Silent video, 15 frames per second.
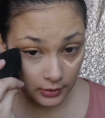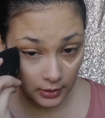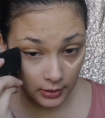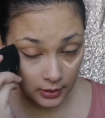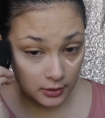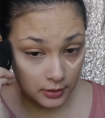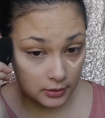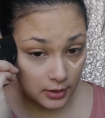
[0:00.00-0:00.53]

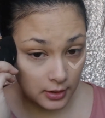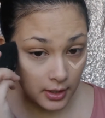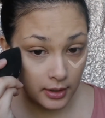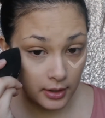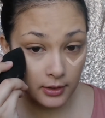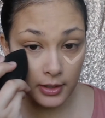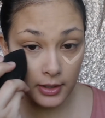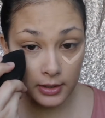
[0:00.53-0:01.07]
and
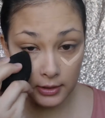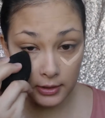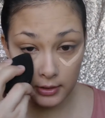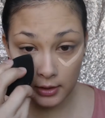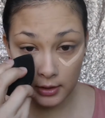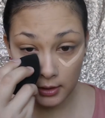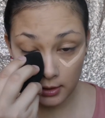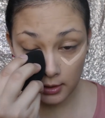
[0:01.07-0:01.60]
highlight
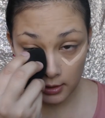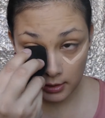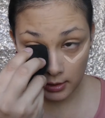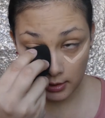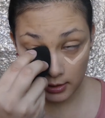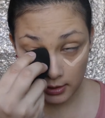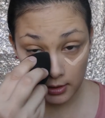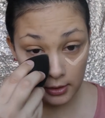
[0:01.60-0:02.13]

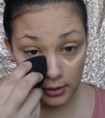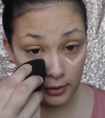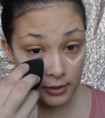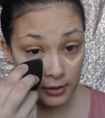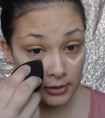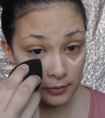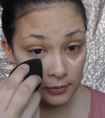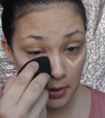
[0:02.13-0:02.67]
here as
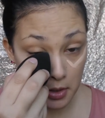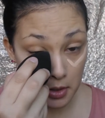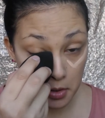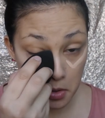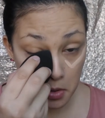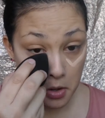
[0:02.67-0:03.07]
well.